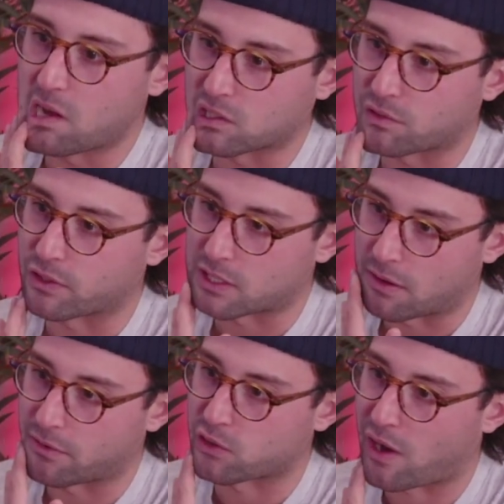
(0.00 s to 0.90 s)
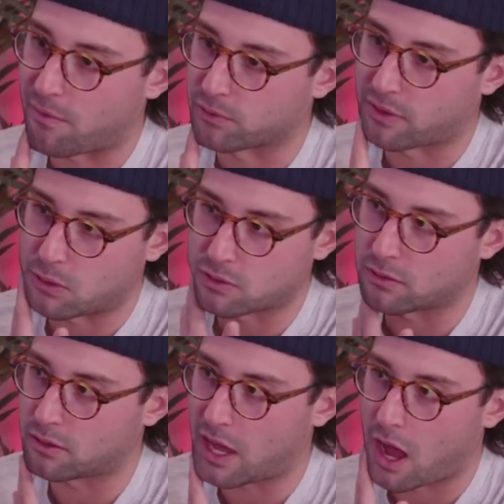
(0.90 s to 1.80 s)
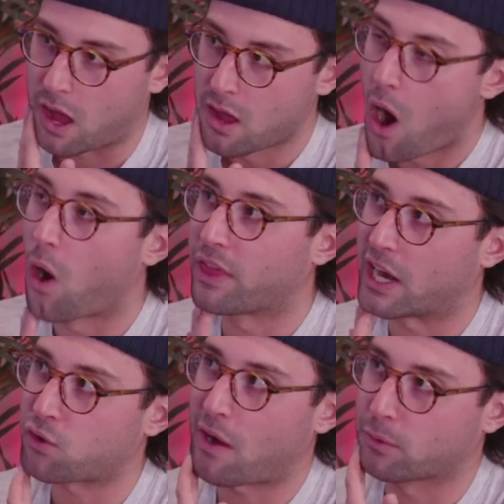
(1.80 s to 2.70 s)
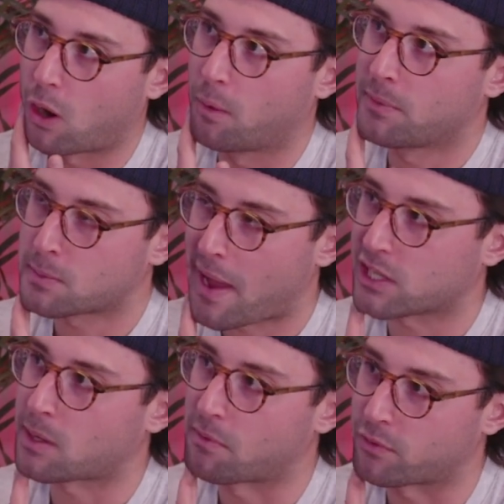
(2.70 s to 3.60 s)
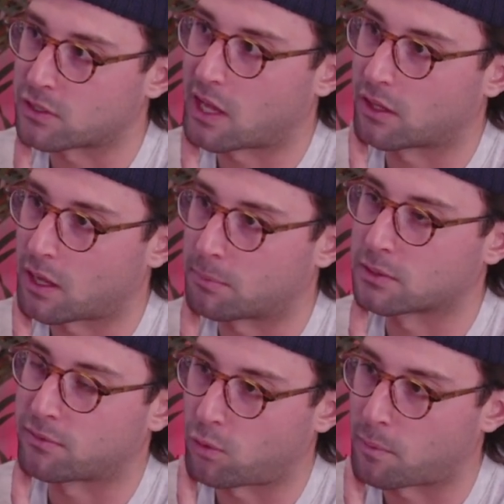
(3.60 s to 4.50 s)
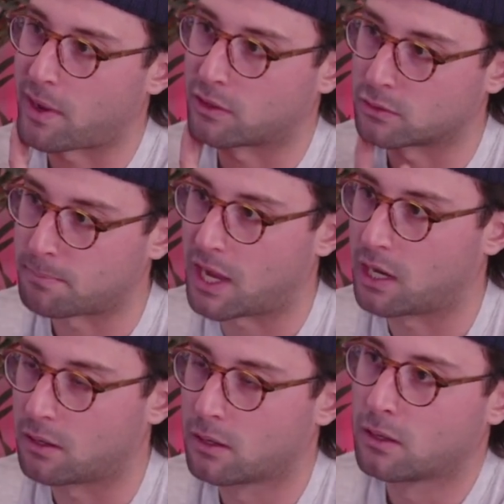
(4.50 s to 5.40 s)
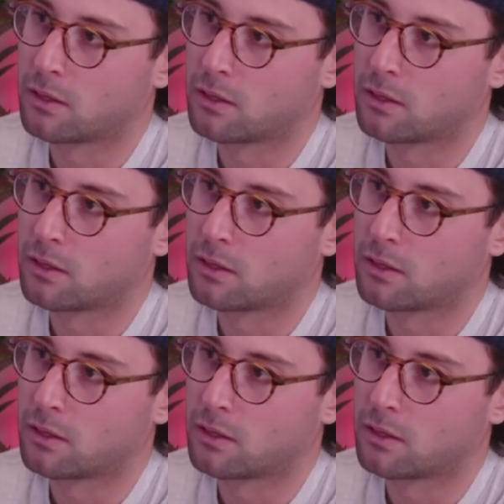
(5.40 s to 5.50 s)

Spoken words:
Yeah, that was the first time I ever traveled. That was Oh, and then I traveled home this past summer for the Stanley Cup because the Florida Panthers made